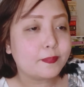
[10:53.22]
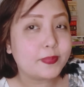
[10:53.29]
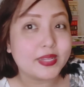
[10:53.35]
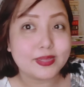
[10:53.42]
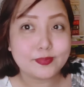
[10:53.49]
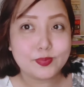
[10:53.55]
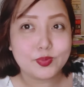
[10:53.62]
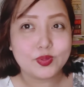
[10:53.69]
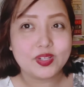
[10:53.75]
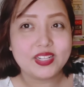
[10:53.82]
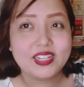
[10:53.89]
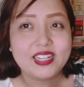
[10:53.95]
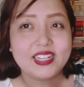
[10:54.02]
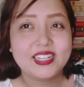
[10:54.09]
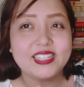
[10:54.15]
Pitbull.
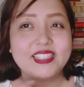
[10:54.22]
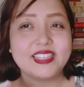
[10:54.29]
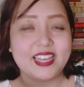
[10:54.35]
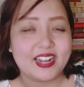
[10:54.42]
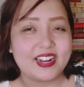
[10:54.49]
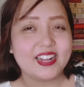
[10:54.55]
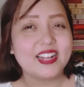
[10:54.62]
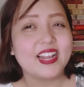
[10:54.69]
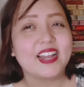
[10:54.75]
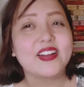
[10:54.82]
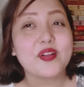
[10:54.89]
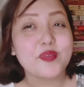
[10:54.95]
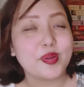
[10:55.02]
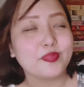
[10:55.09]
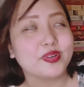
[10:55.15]
There, I
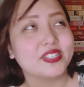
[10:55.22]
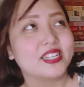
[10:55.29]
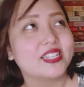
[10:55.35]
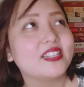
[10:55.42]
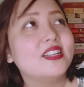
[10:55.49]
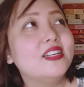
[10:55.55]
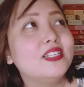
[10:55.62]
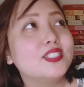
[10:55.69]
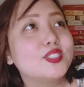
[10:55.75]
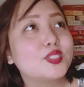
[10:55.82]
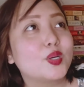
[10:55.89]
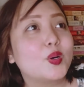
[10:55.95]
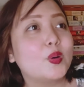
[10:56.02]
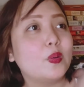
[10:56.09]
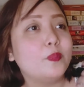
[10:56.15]
remembered it.
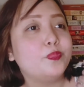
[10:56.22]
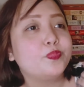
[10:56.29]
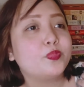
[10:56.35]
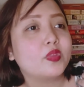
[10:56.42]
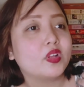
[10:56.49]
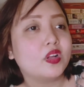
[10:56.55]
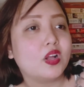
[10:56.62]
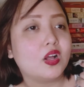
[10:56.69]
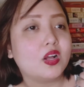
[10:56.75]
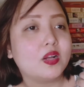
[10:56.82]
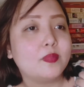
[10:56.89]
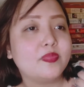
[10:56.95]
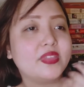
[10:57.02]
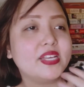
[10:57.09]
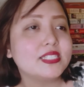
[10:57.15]
So,
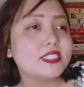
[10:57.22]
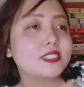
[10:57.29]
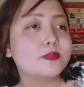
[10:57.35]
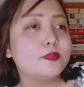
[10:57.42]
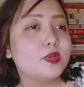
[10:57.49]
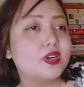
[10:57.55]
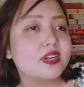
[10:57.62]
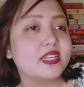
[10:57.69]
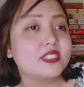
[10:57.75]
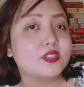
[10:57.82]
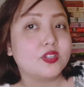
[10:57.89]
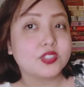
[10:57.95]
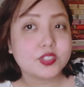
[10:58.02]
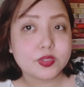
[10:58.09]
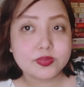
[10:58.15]
this book is
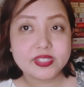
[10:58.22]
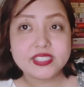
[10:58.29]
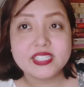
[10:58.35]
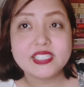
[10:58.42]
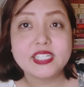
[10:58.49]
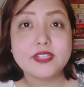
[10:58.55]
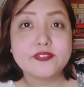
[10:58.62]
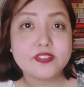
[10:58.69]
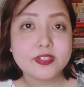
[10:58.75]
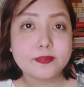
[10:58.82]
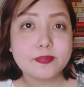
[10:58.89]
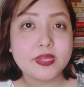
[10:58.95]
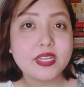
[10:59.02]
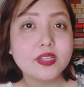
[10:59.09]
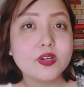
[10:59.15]
also written in
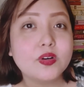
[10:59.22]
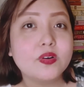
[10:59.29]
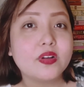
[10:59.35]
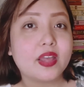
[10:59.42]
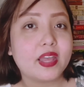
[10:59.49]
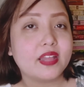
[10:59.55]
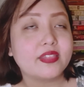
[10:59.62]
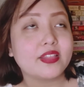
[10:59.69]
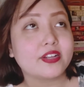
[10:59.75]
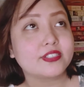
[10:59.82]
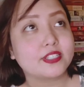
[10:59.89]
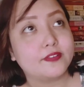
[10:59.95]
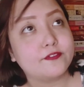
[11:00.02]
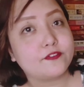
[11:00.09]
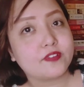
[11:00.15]
Filipino, and
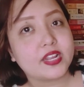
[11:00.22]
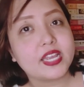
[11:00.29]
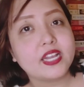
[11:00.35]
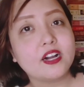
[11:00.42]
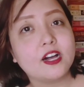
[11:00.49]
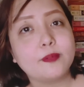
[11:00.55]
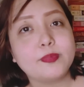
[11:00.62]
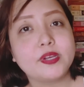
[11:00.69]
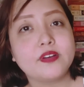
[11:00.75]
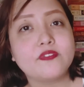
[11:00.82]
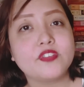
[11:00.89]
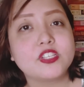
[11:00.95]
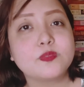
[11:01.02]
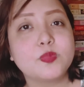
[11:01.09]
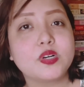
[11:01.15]
there's a free copy of
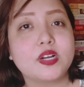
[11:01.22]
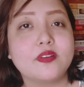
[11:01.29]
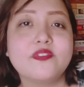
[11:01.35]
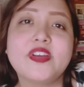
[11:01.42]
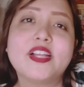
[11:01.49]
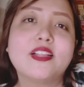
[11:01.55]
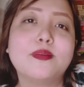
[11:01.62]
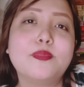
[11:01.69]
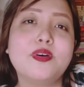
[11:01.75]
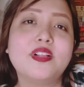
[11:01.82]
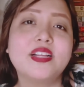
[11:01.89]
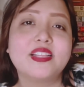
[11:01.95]
this book available